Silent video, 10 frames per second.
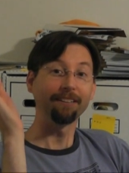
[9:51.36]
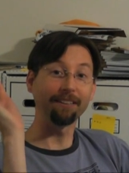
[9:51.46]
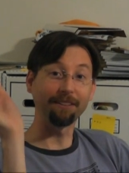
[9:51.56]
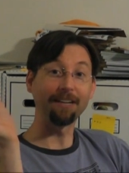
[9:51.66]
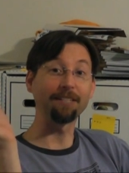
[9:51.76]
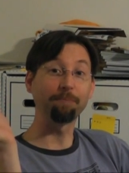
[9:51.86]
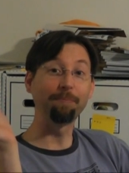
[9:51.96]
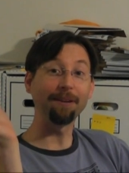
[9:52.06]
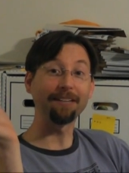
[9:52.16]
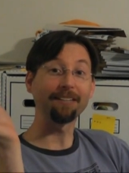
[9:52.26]
that, that, it's,
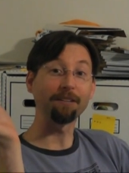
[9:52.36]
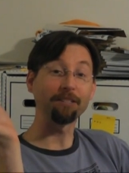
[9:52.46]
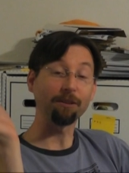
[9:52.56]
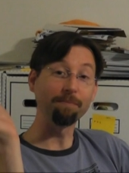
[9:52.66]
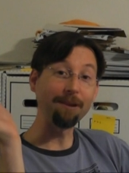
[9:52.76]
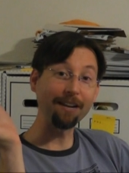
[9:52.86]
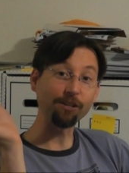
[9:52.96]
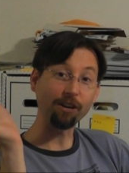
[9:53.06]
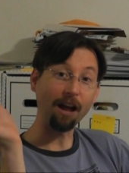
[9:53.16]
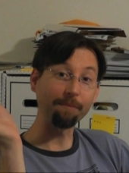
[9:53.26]
that it's a
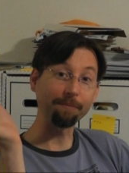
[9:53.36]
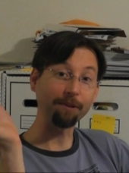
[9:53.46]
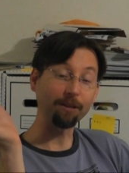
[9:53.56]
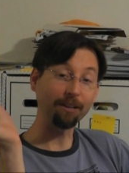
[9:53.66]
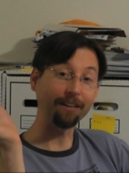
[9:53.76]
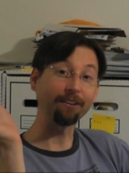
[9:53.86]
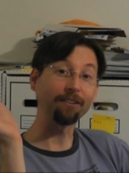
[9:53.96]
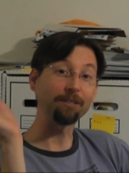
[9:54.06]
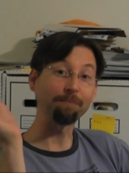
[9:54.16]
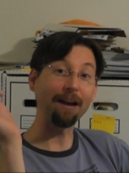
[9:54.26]
major comic book collector
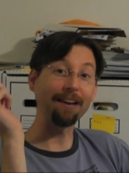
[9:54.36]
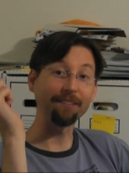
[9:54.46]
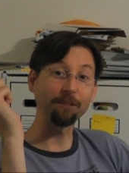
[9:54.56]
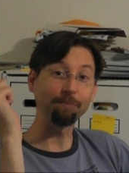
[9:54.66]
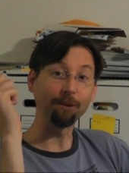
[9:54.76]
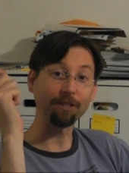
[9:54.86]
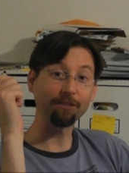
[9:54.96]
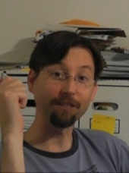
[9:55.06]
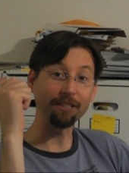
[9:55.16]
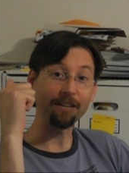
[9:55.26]
that's buying these books
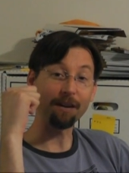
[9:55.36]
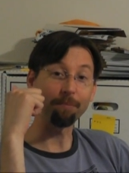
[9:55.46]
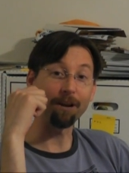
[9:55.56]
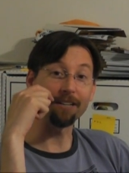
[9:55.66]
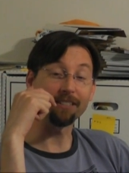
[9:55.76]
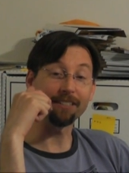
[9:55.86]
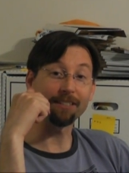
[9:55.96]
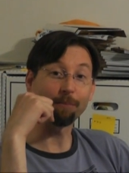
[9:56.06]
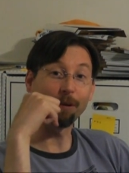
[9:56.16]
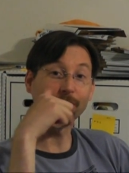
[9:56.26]
for these kind of prices
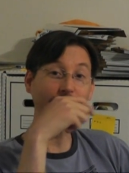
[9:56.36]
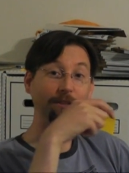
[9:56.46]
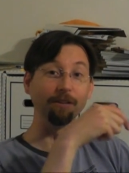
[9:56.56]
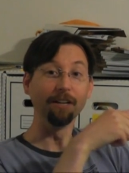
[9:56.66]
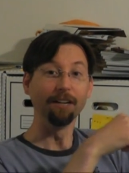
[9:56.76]
as opposed to